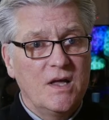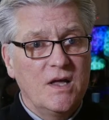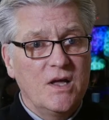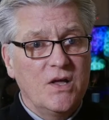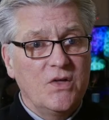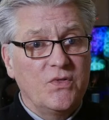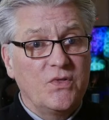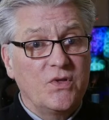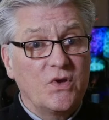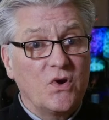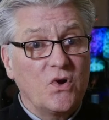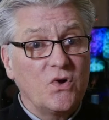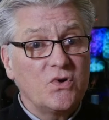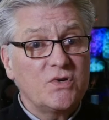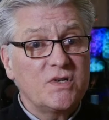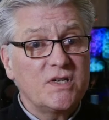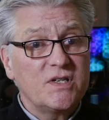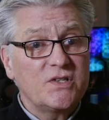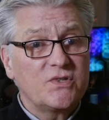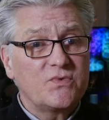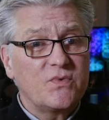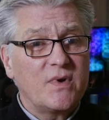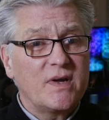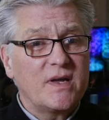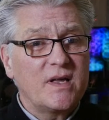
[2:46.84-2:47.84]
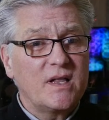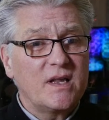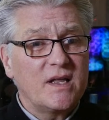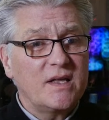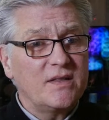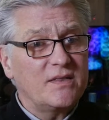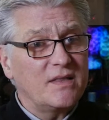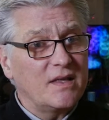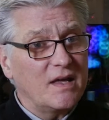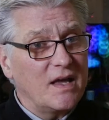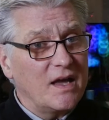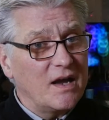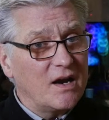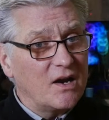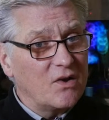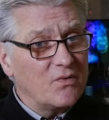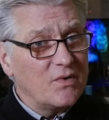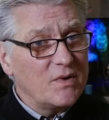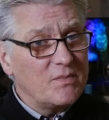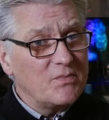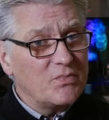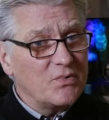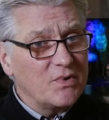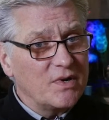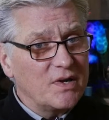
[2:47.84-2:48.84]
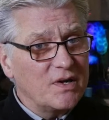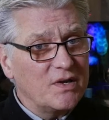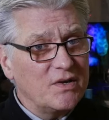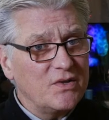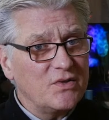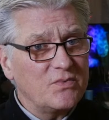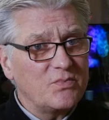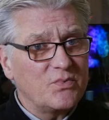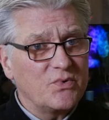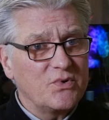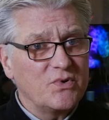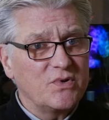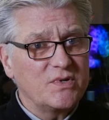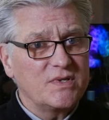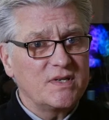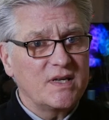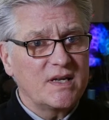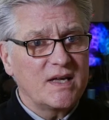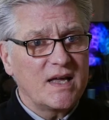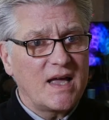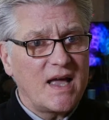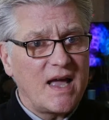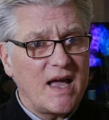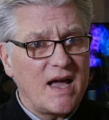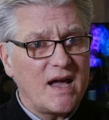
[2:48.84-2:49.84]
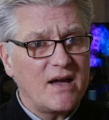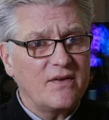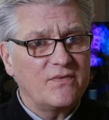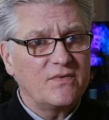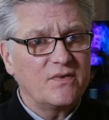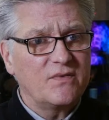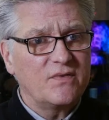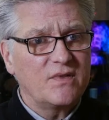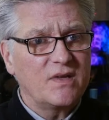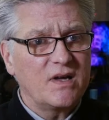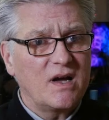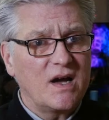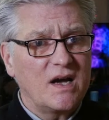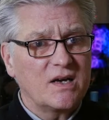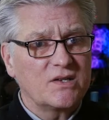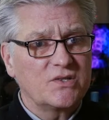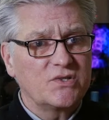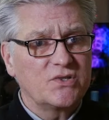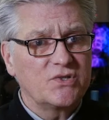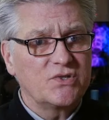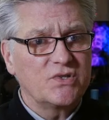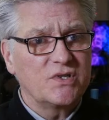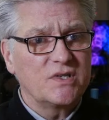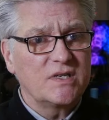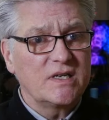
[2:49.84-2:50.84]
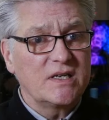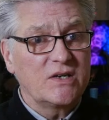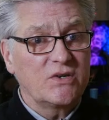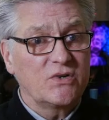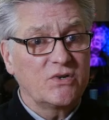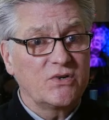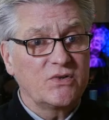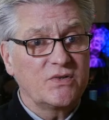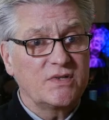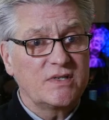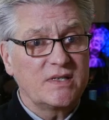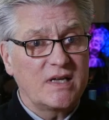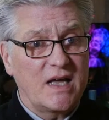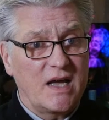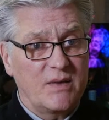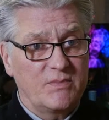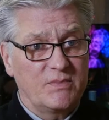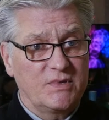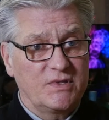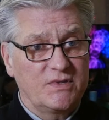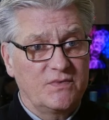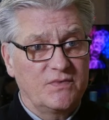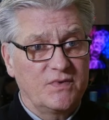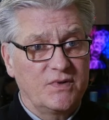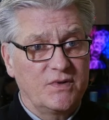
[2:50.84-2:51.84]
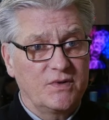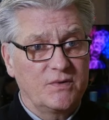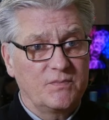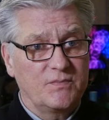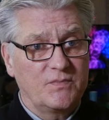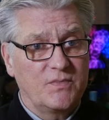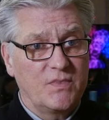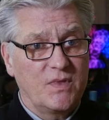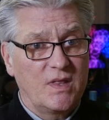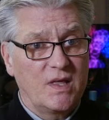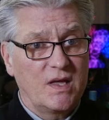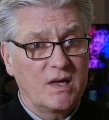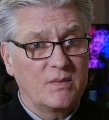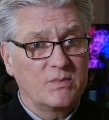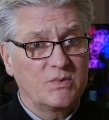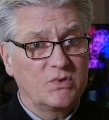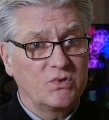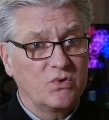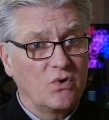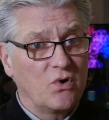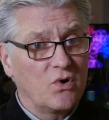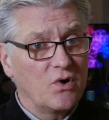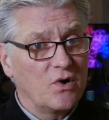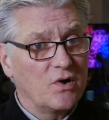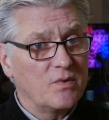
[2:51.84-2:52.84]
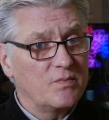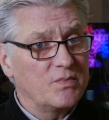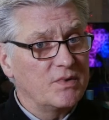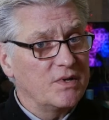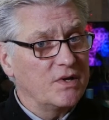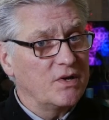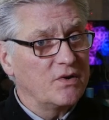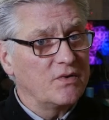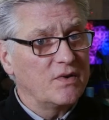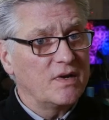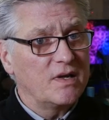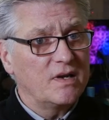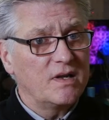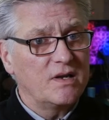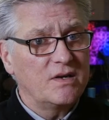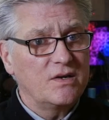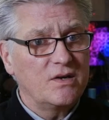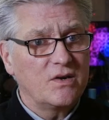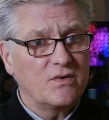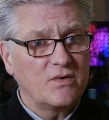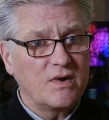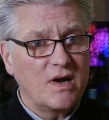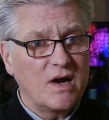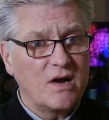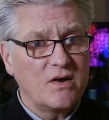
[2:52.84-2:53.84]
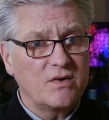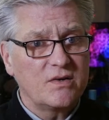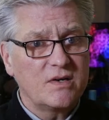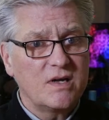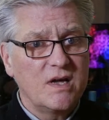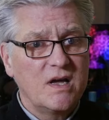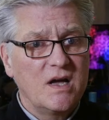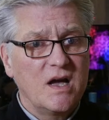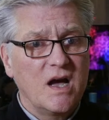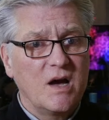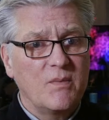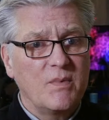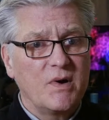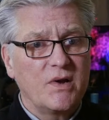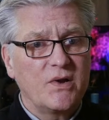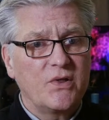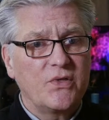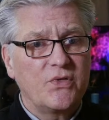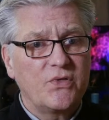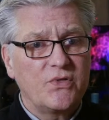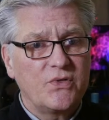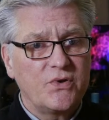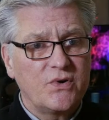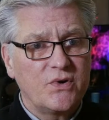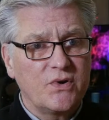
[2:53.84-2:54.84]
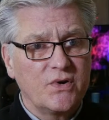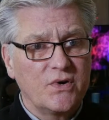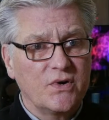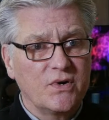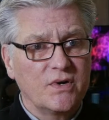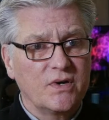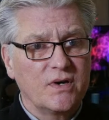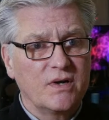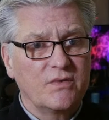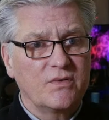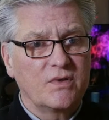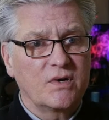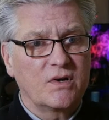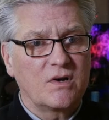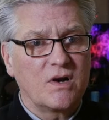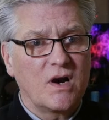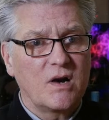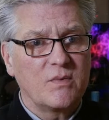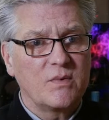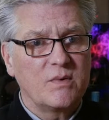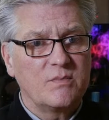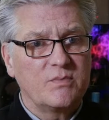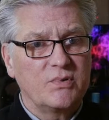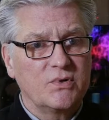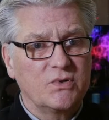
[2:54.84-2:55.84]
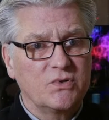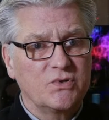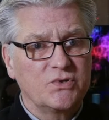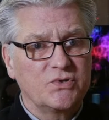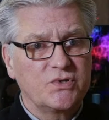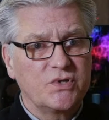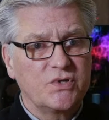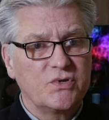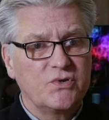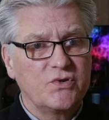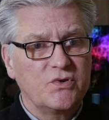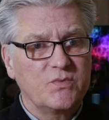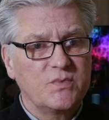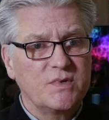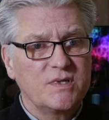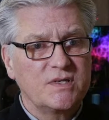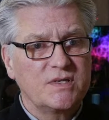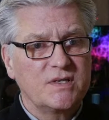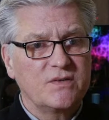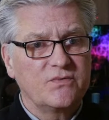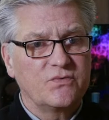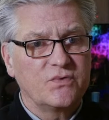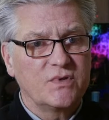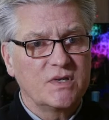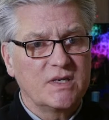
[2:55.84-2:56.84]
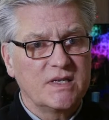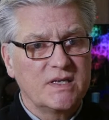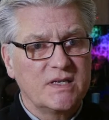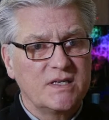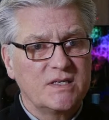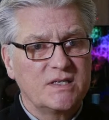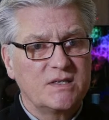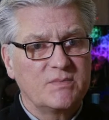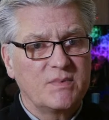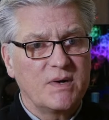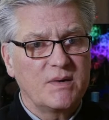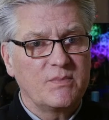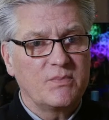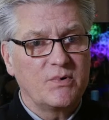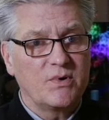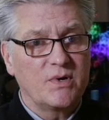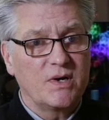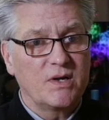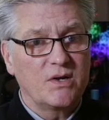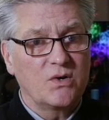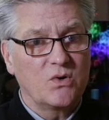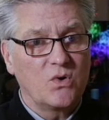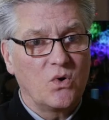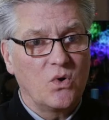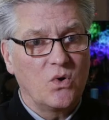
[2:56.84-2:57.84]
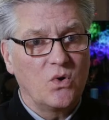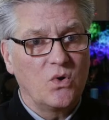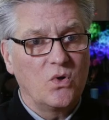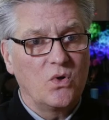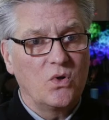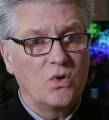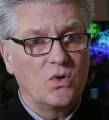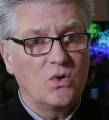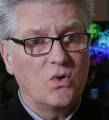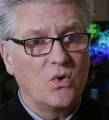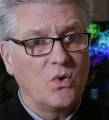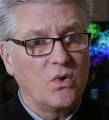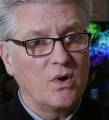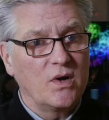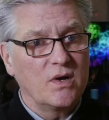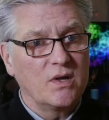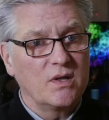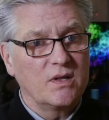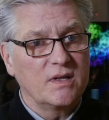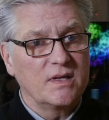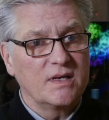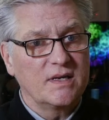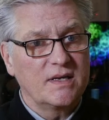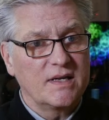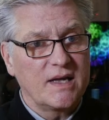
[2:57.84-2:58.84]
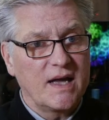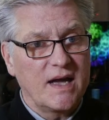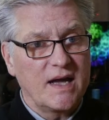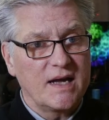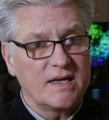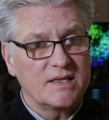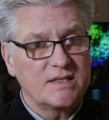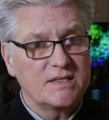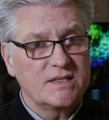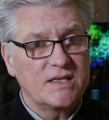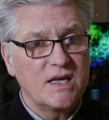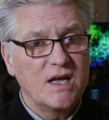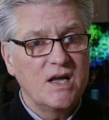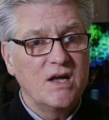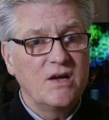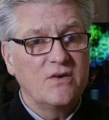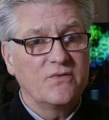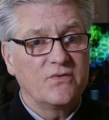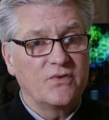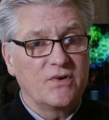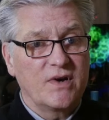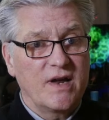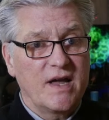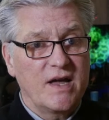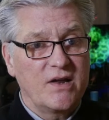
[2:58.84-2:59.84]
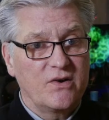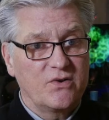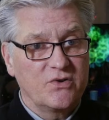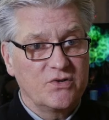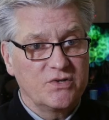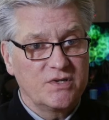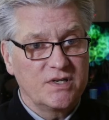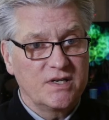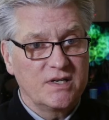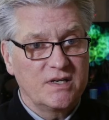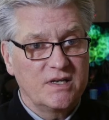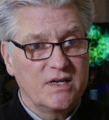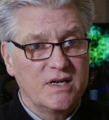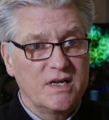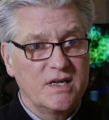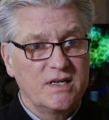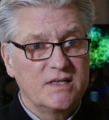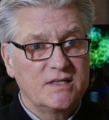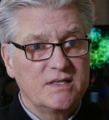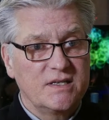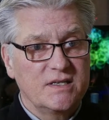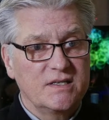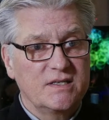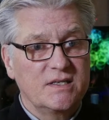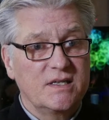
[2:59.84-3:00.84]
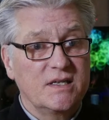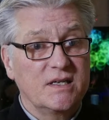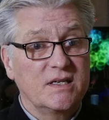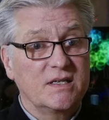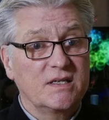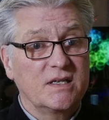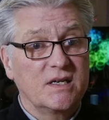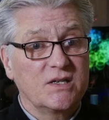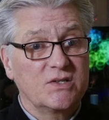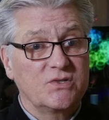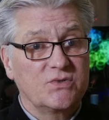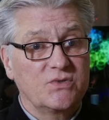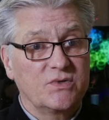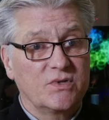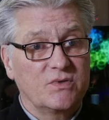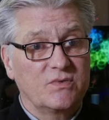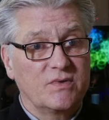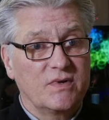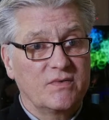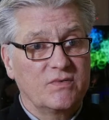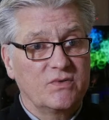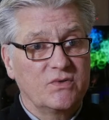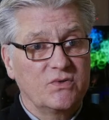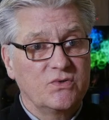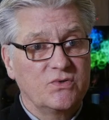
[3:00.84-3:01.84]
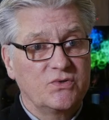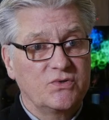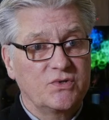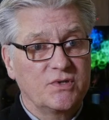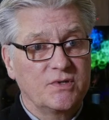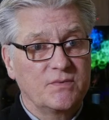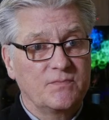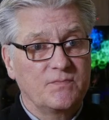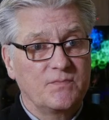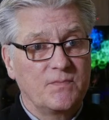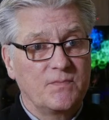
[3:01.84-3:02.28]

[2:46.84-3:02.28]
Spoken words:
The oceans regulate the air we breathe, producing half of the oxygen in Earth's atmosphere. They absorb, year in and year out, about a third of the carbon pollution humans have released by burning coal, oil, and gas for energy since the Industrial Revolution.